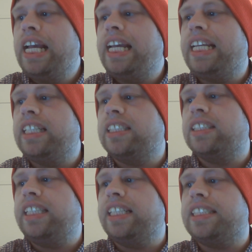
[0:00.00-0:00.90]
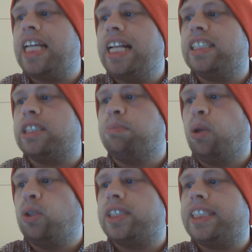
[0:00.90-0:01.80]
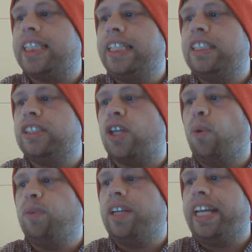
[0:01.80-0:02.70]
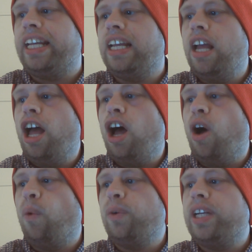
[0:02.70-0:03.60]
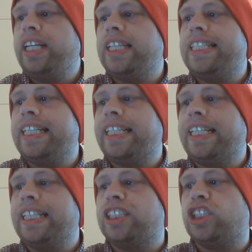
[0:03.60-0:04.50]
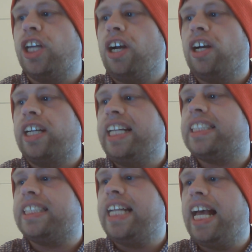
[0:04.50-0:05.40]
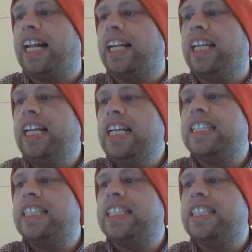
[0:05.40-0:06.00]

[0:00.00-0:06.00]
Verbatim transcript: Here the intense mole sings only, only the digging its song, its knell.